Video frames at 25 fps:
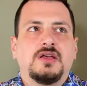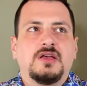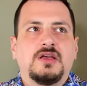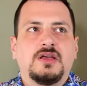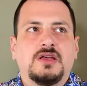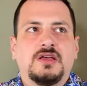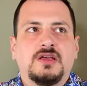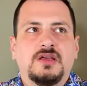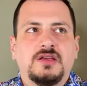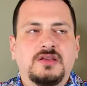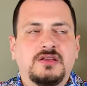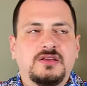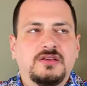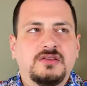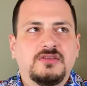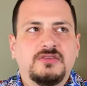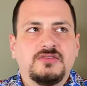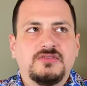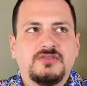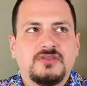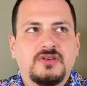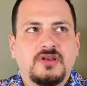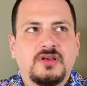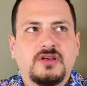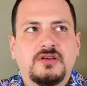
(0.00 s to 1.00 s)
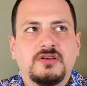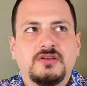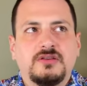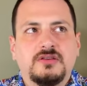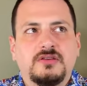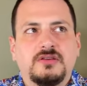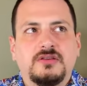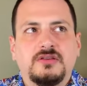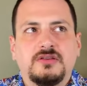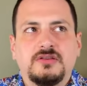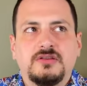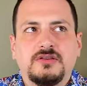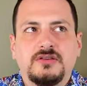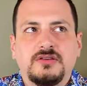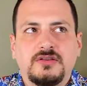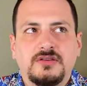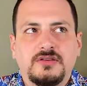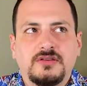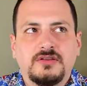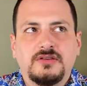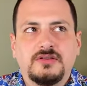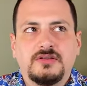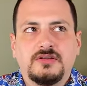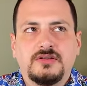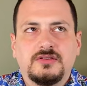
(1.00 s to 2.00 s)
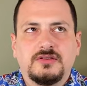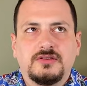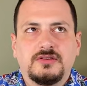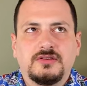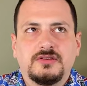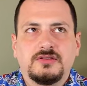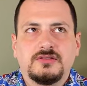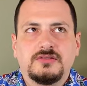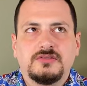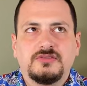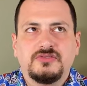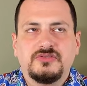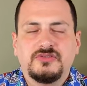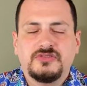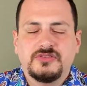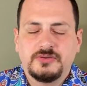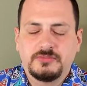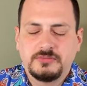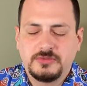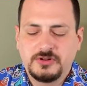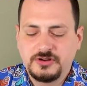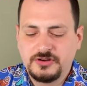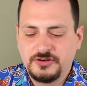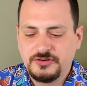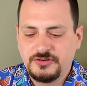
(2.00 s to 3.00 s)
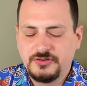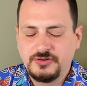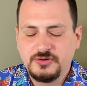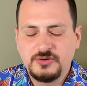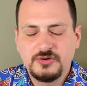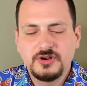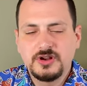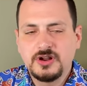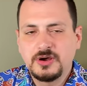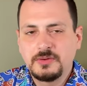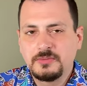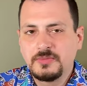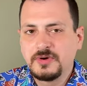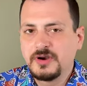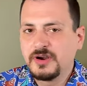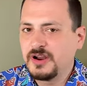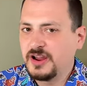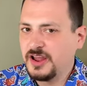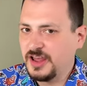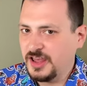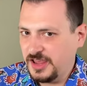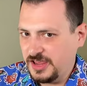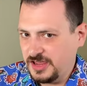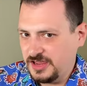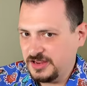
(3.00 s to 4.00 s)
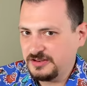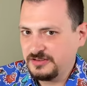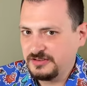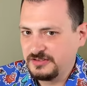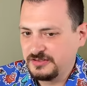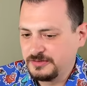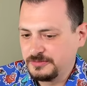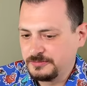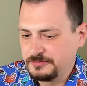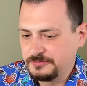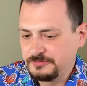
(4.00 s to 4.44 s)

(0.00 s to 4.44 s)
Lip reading: It is similar to a number 8,